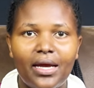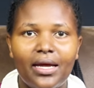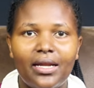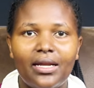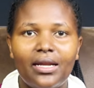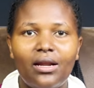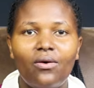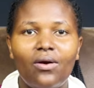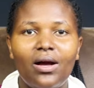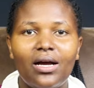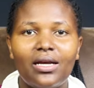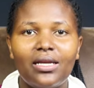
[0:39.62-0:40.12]

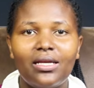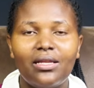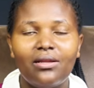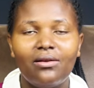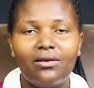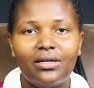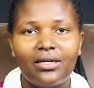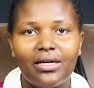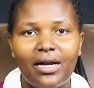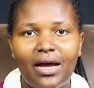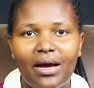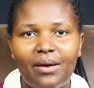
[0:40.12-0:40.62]
Now, a
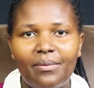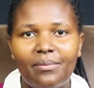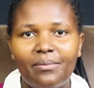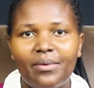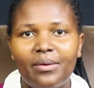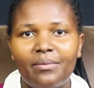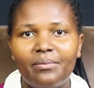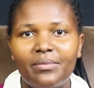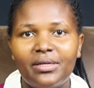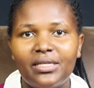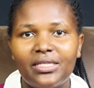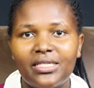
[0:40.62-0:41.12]
kilogram
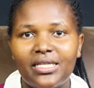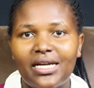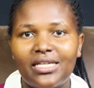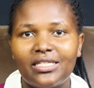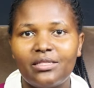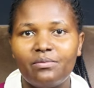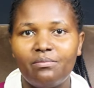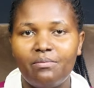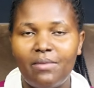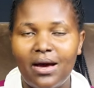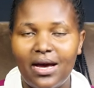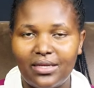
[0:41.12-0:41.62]

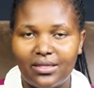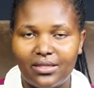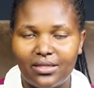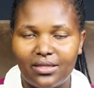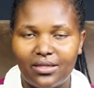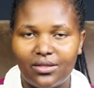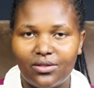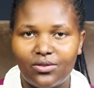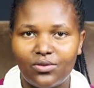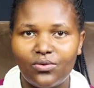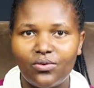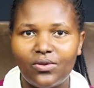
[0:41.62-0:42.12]
measures mass,
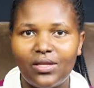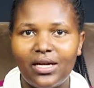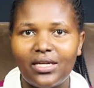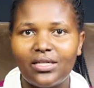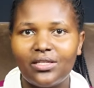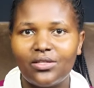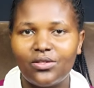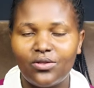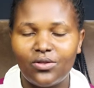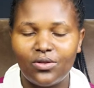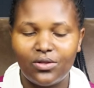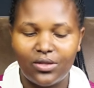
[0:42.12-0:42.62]
so that
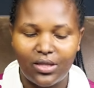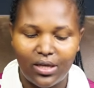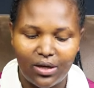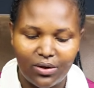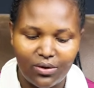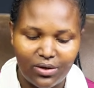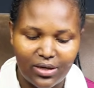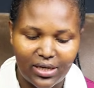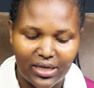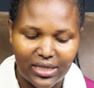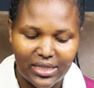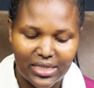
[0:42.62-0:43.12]
is not the
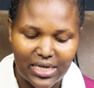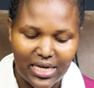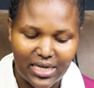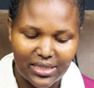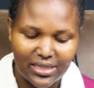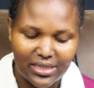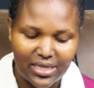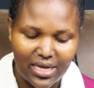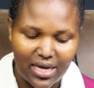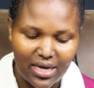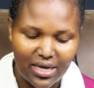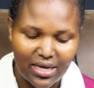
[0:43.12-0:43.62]
correct
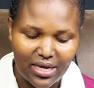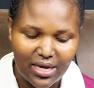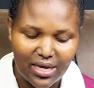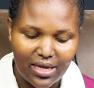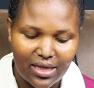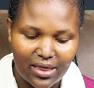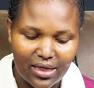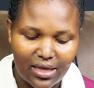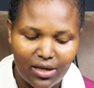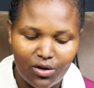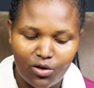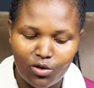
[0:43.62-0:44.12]
answer.
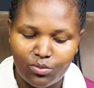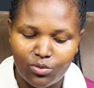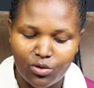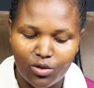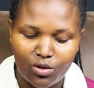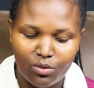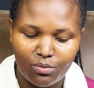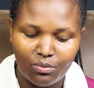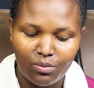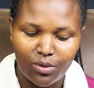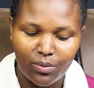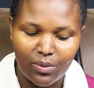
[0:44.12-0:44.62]
Then
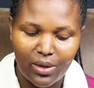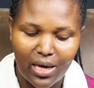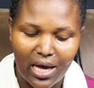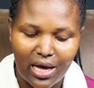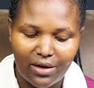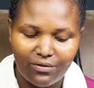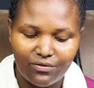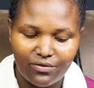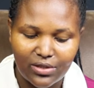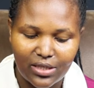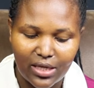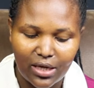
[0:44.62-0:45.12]
option B, we
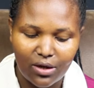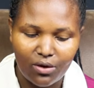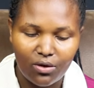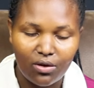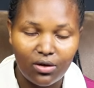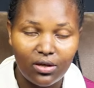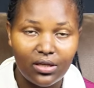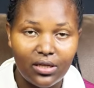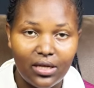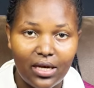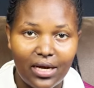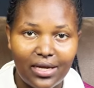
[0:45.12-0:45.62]
have
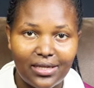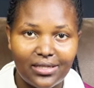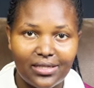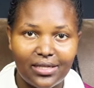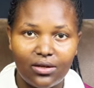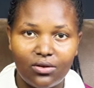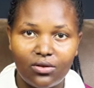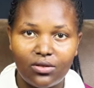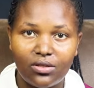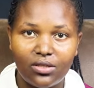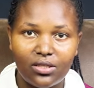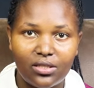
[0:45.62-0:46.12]
second. A
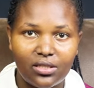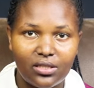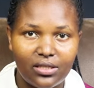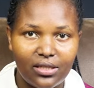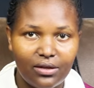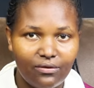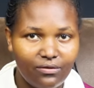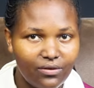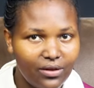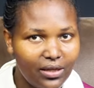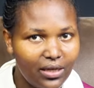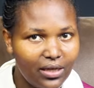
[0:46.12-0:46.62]
second is
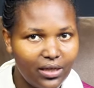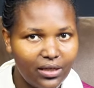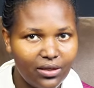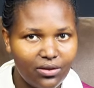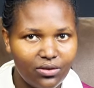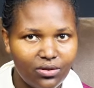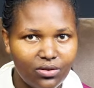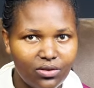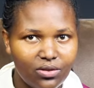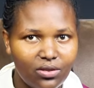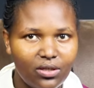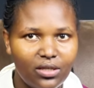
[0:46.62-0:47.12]
definitely
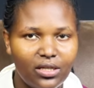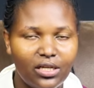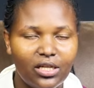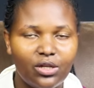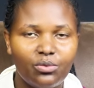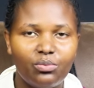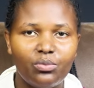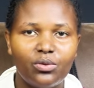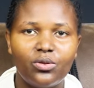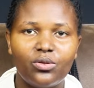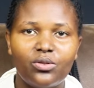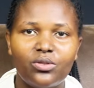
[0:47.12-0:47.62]
not
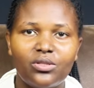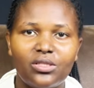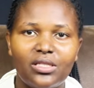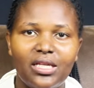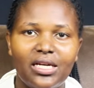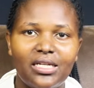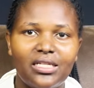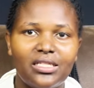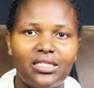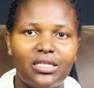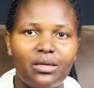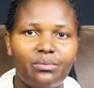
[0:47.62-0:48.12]
correct because
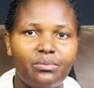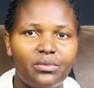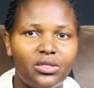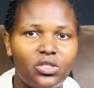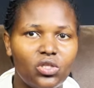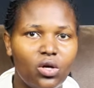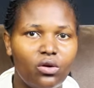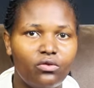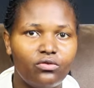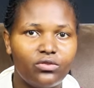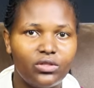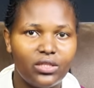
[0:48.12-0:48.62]
that is a
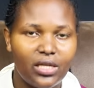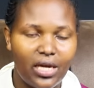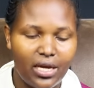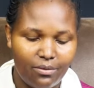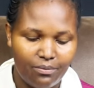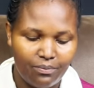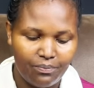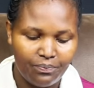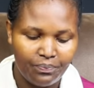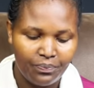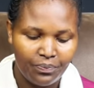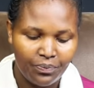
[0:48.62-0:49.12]
measure of time.